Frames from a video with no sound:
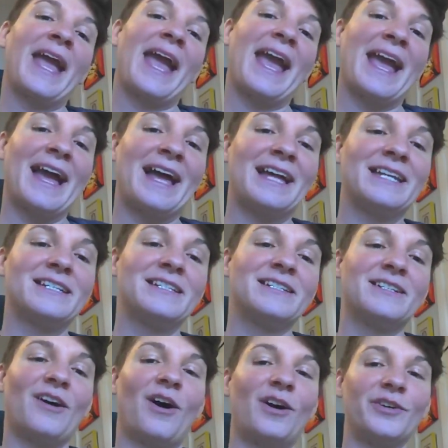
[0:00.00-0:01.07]

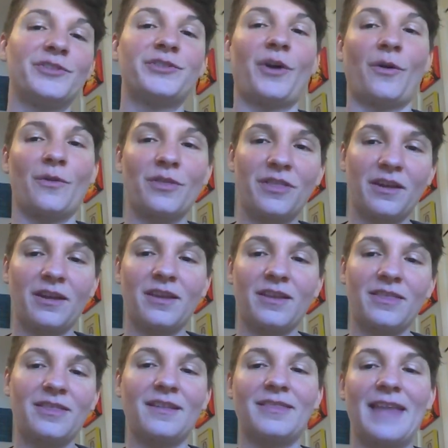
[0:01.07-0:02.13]
and also the
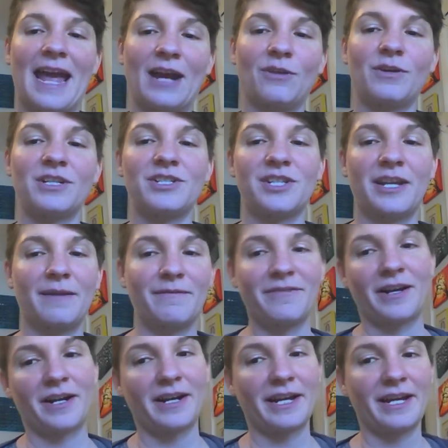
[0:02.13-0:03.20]
the language that I'm
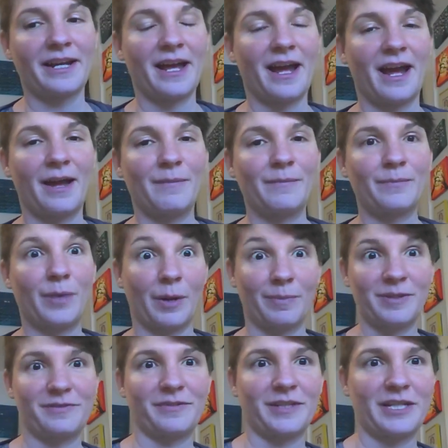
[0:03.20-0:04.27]
very um,
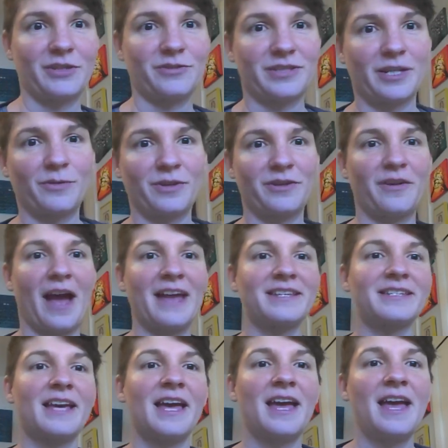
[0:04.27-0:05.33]
purposefully using with you
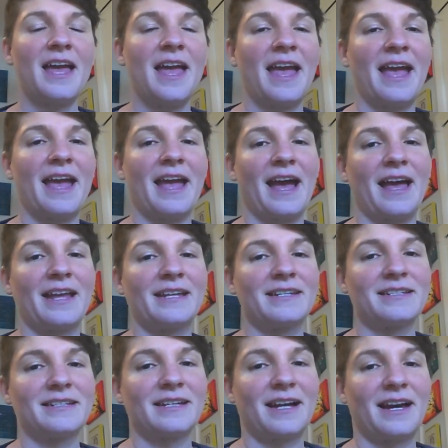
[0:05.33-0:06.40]
guys.
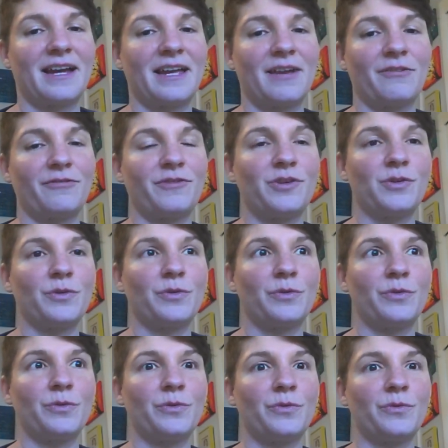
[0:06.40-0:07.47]
And if
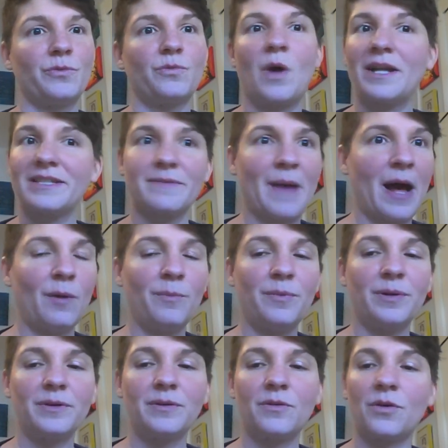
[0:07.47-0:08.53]
you want some help
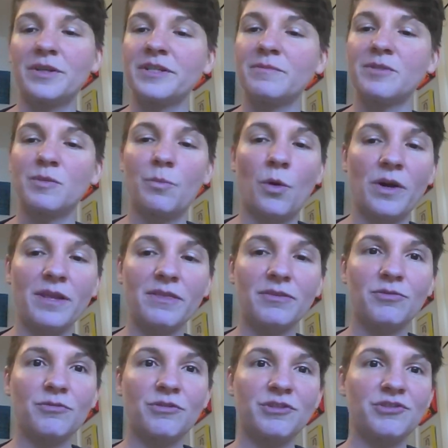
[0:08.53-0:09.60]
or some support
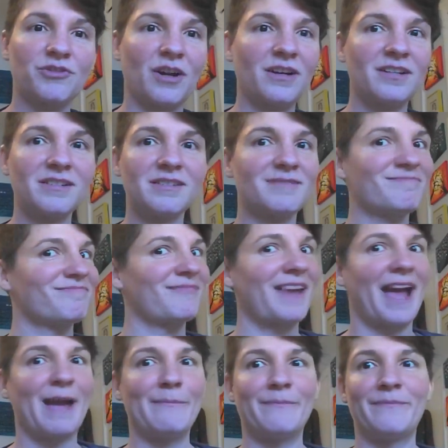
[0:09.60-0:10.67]
through your struggles,
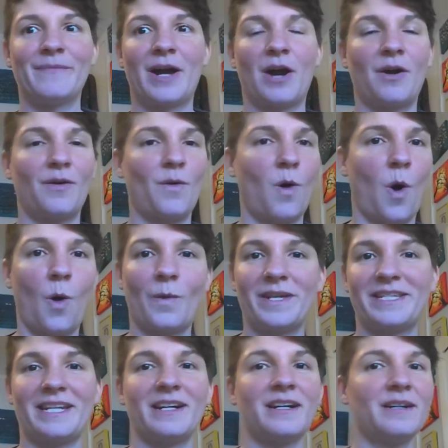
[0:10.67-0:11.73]
I'm always
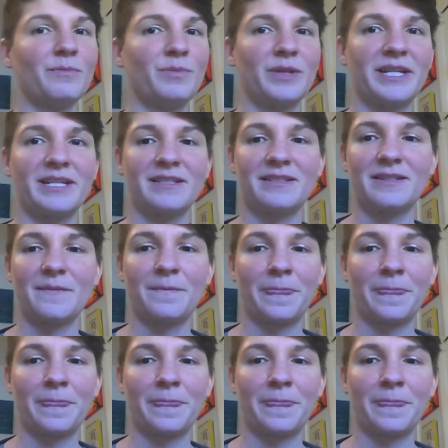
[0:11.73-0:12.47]
here. Please